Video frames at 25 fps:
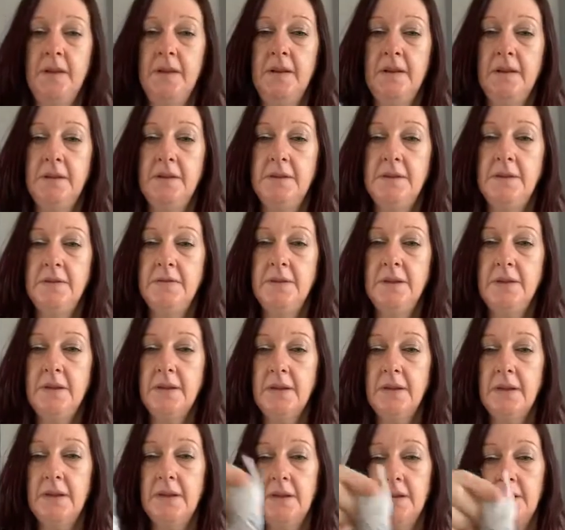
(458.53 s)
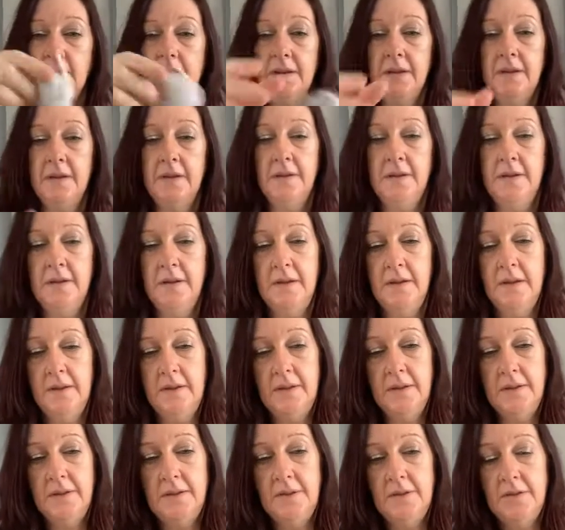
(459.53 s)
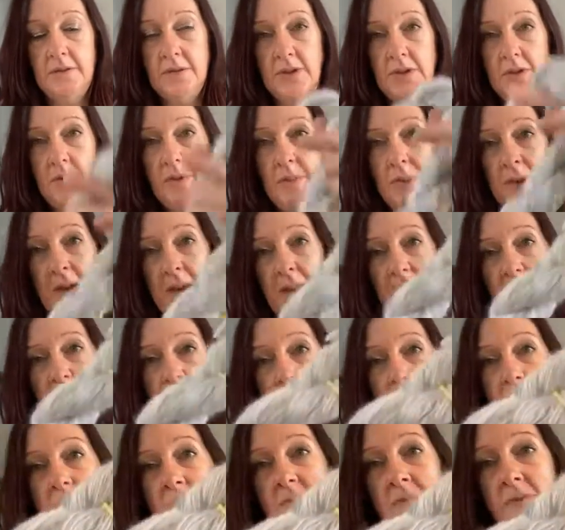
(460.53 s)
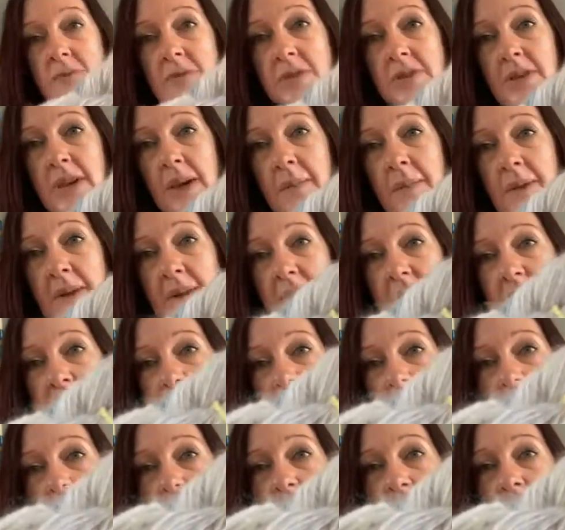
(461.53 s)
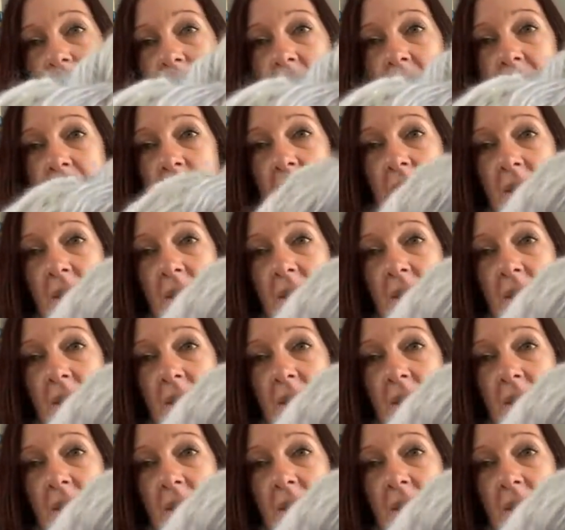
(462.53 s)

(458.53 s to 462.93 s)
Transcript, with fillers: I don't think, not too bad, not too shabby is it really?